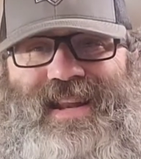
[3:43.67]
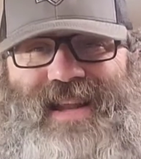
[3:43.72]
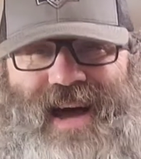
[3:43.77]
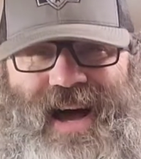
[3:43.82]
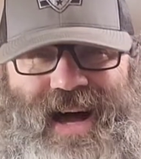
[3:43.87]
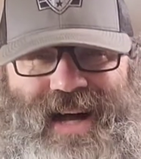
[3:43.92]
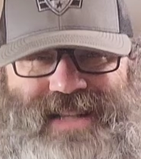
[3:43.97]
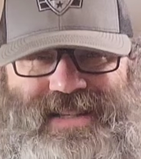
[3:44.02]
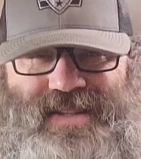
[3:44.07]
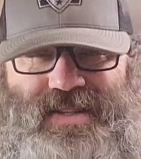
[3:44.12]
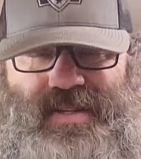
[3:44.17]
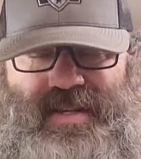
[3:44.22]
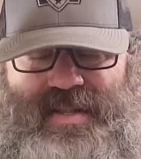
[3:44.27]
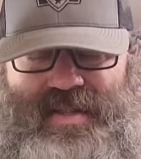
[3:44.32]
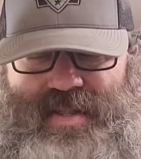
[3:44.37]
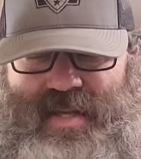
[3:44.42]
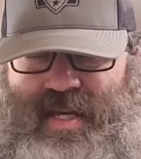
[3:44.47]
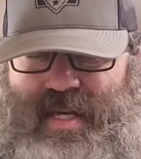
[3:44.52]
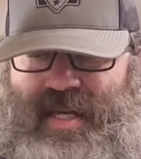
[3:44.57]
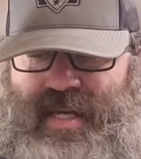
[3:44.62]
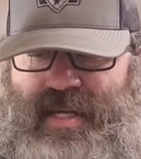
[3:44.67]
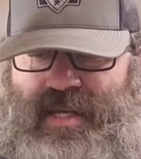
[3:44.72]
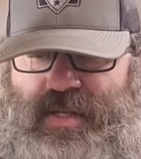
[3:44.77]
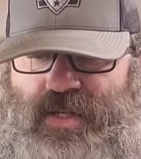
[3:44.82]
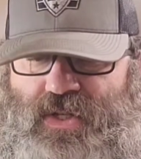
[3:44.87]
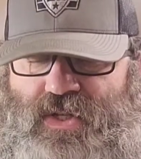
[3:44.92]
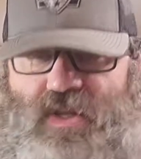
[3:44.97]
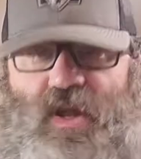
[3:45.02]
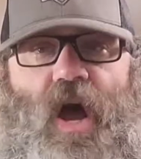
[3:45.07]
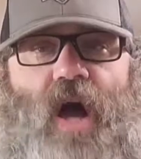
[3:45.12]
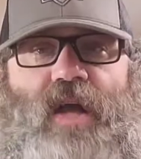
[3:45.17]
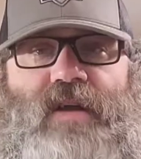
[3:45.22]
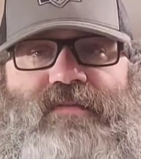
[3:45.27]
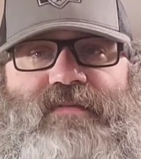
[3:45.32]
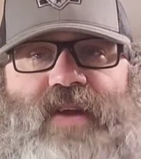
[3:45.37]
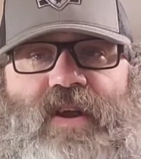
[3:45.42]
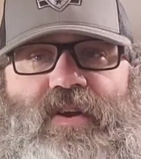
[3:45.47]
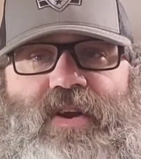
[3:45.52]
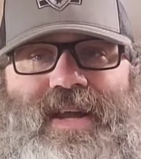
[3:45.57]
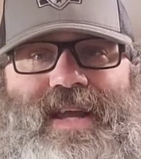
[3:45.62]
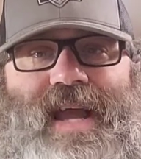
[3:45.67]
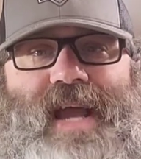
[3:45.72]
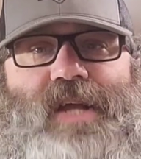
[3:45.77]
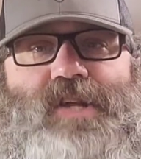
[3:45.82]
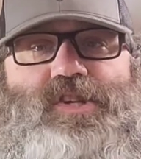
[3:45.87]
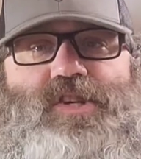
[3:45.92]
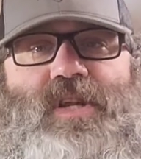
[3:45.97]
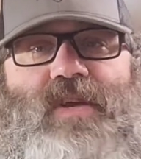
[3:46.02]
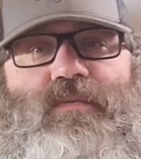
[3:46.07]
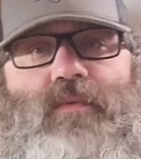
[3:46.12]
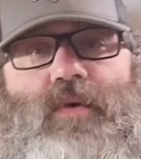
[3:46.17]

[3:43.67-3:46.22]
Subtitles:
not the stock variation of